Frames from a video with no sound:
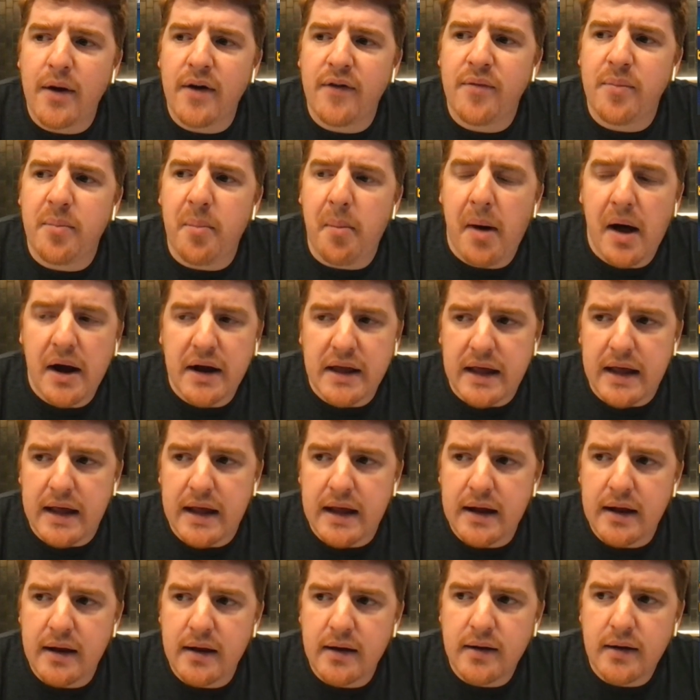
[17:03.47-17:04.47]
of
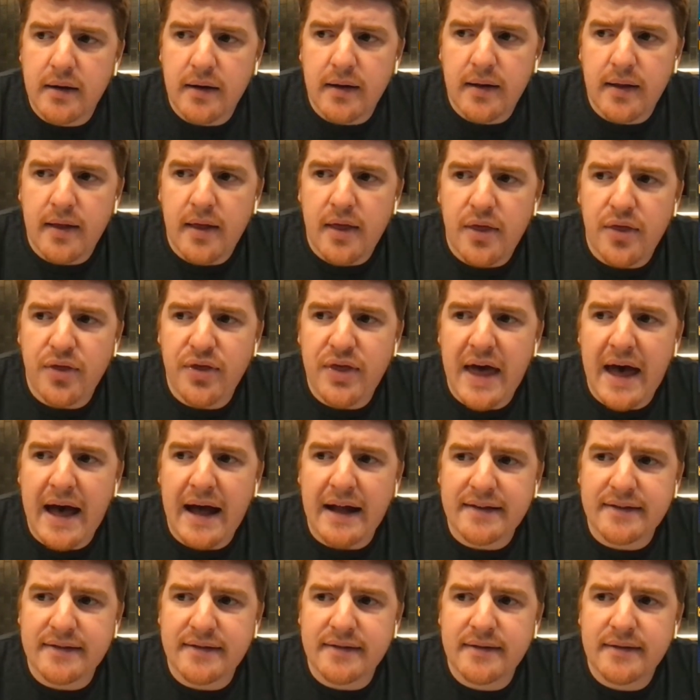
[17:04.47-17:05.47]
money
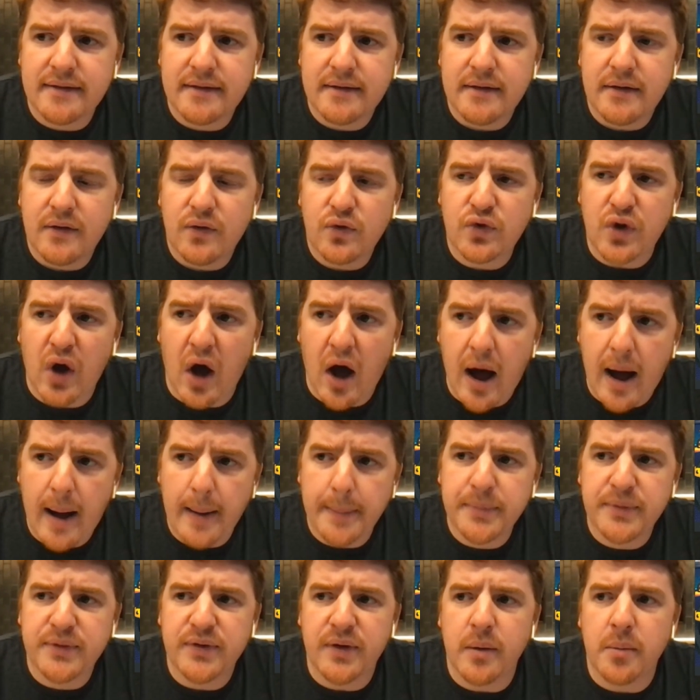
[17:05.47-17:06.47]
that
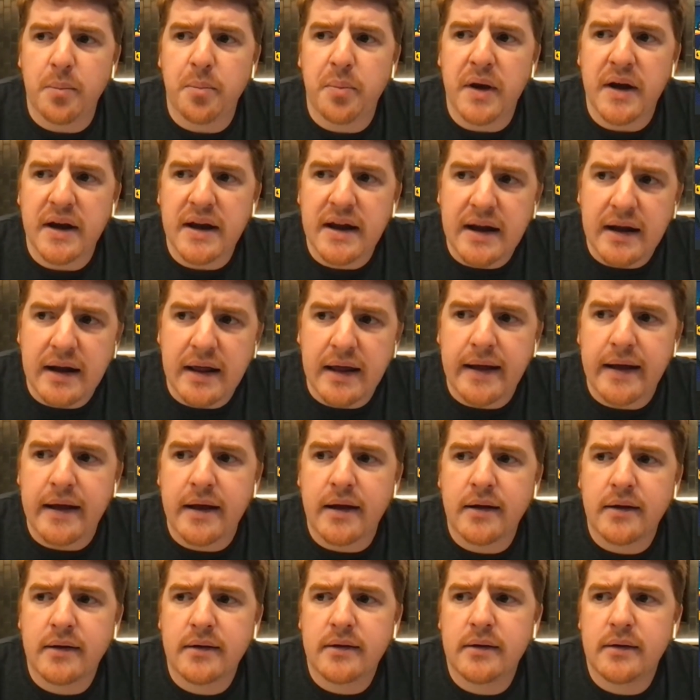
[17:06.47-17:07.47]
Topps and
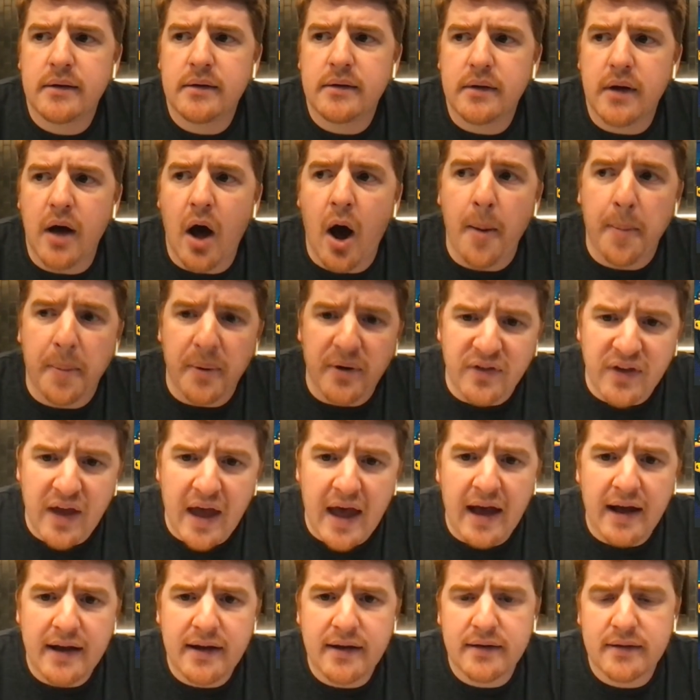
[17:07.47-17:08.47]
Panini, Upper
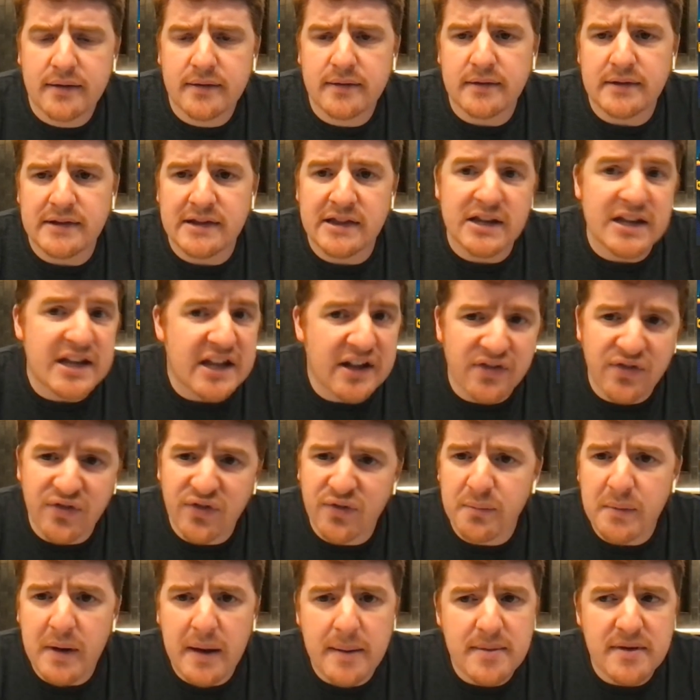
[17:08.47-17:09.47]
Deck, Leaf,
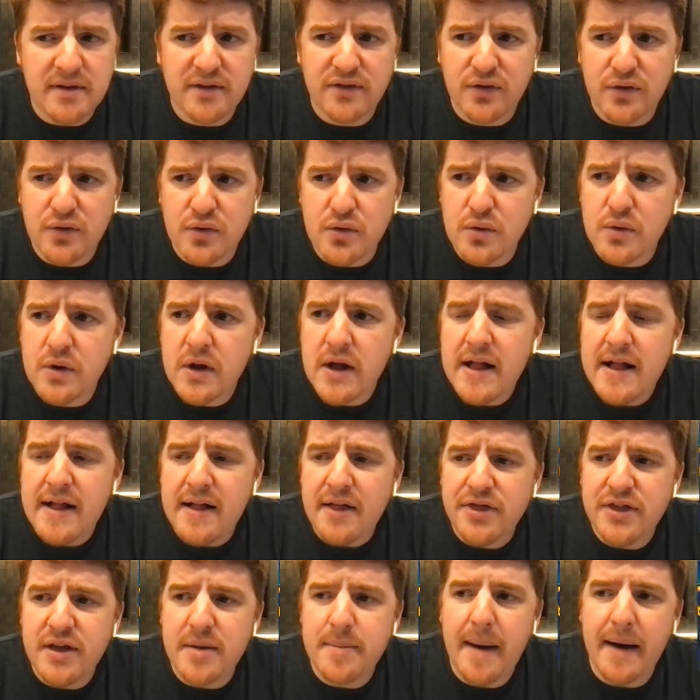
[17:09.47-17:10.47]
maybe too,
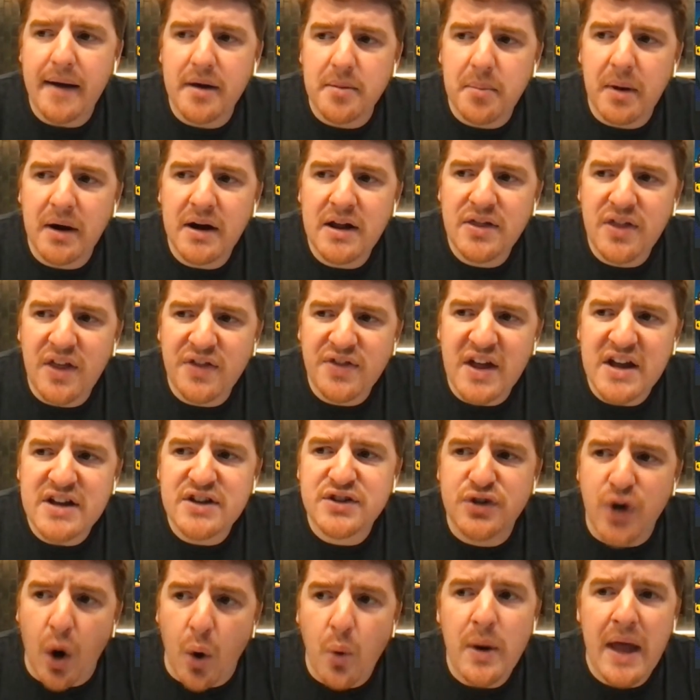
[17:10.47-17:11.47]
the amount of money that they
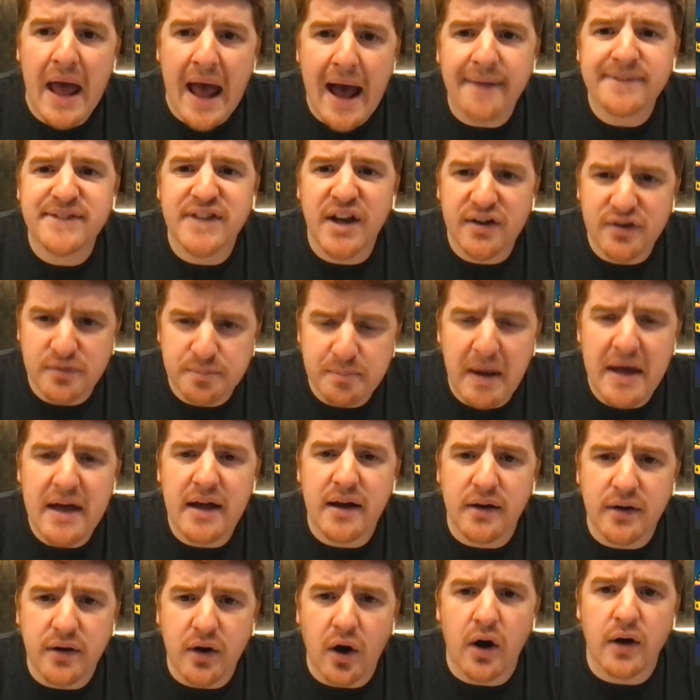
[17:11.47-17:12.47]
don't have to
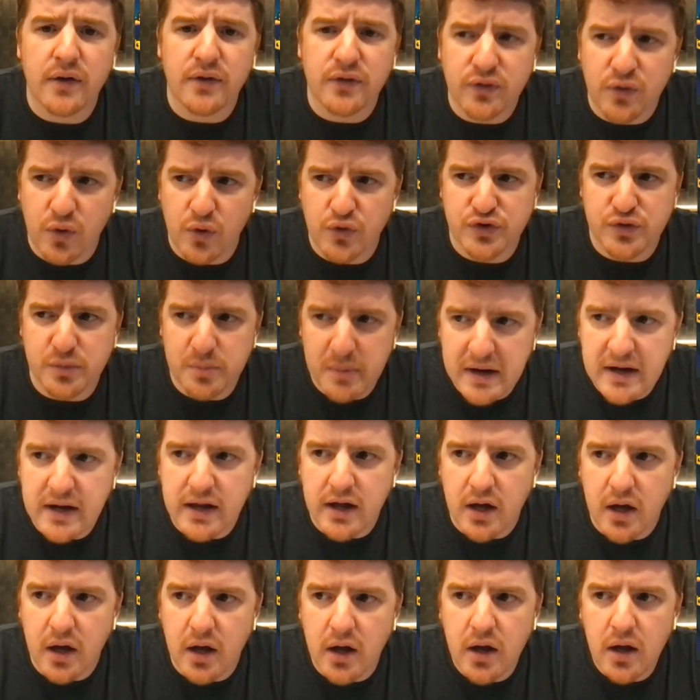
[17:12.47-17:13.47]
spend on social
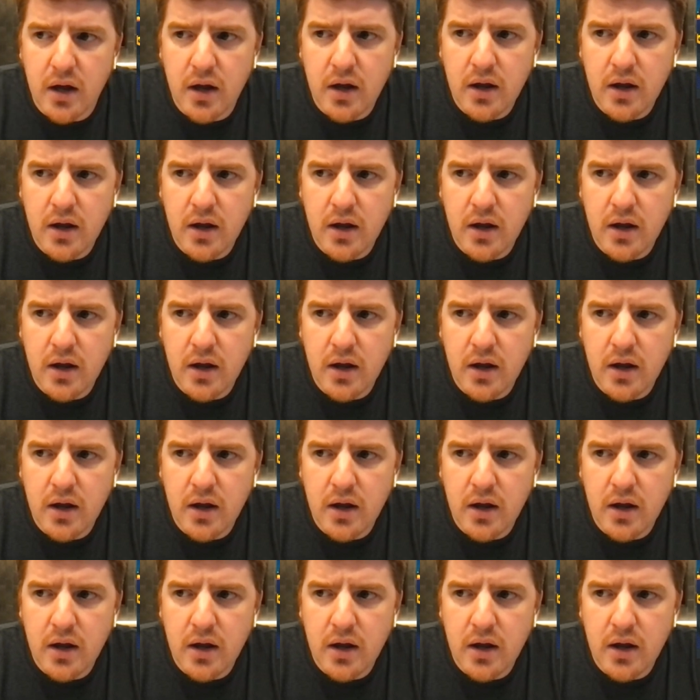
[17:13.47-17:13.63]
media